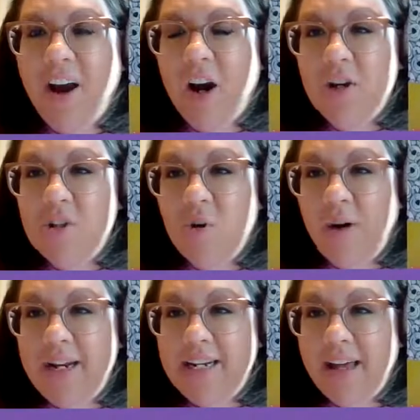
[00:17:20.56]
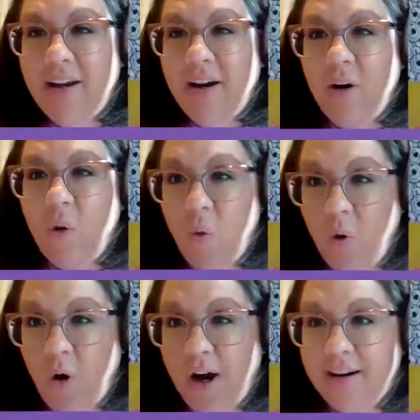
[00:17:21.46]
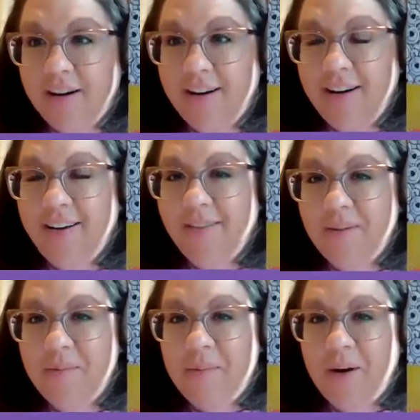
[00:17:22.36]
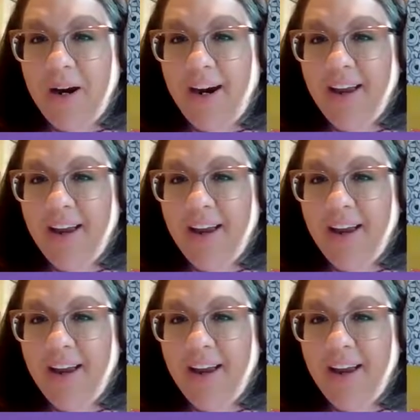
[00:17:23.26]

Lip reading: Our storyteller, Warren, remember?